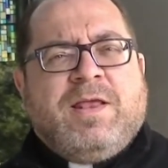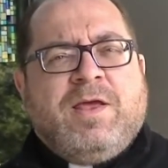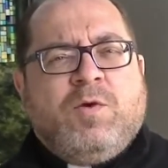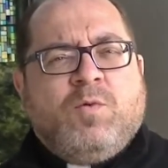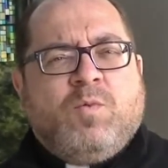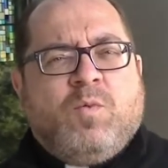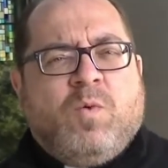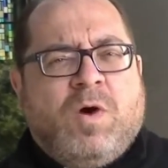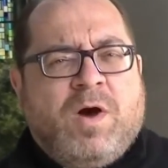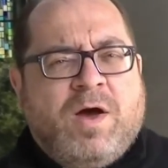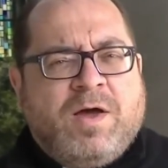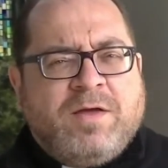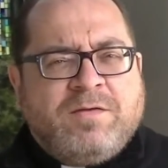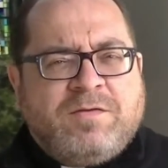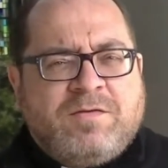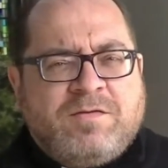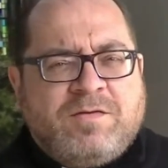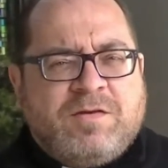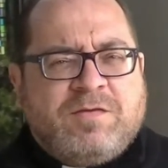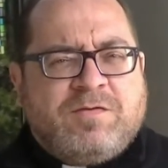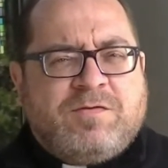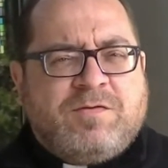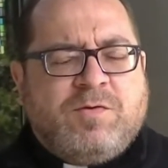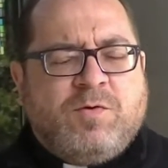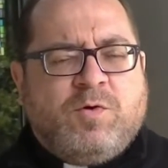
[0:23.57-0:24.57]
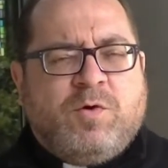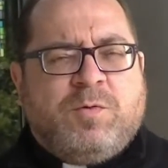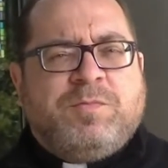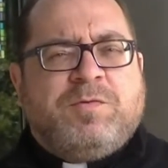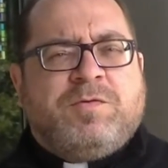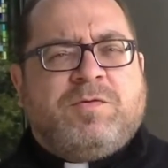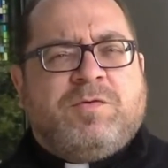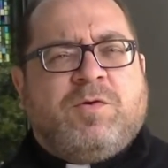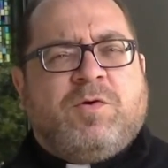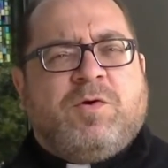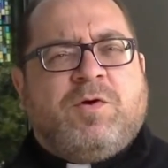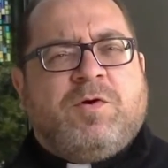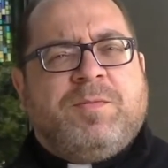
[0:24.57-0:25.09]
he wants us to
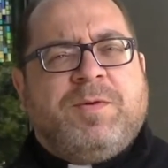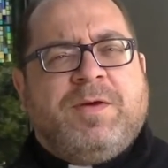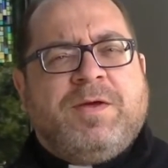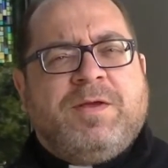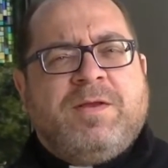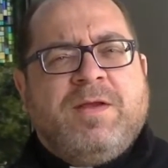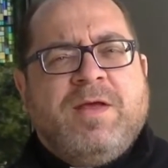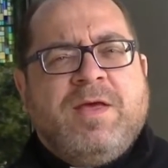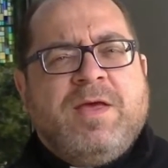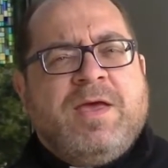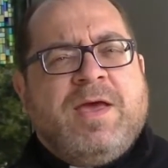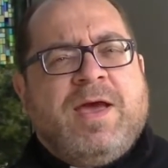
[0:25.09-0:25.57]
absorb it,